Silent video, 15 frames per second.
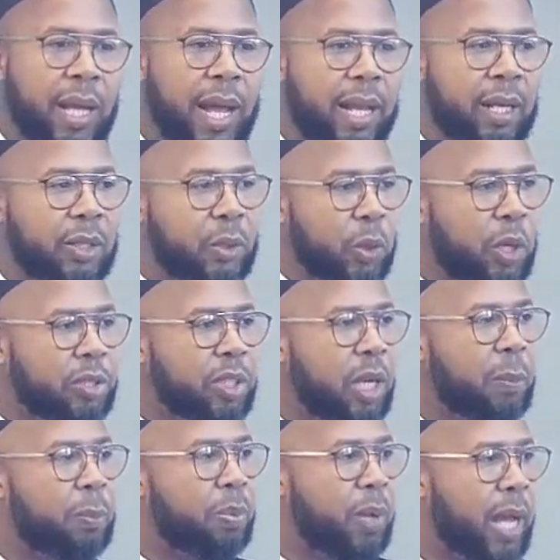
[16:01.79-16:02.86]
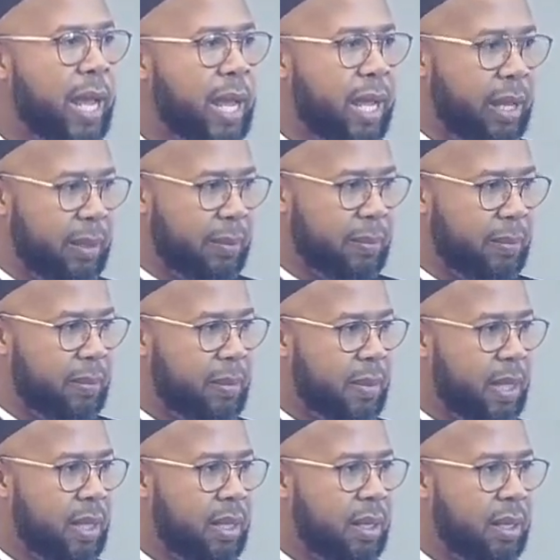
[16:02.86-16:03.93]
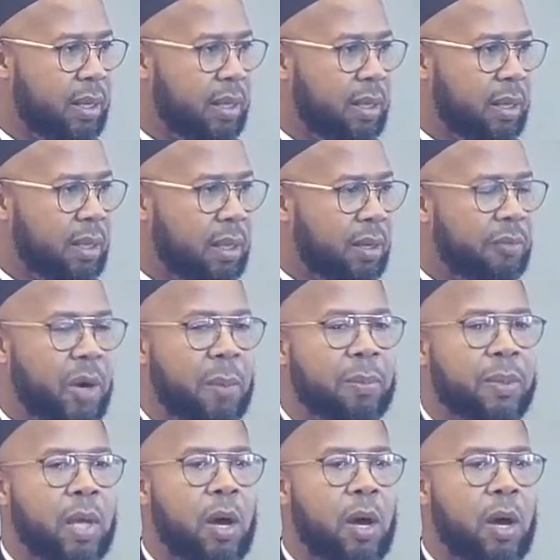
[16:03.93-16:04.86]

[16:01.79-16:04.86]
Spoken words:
and a source of play from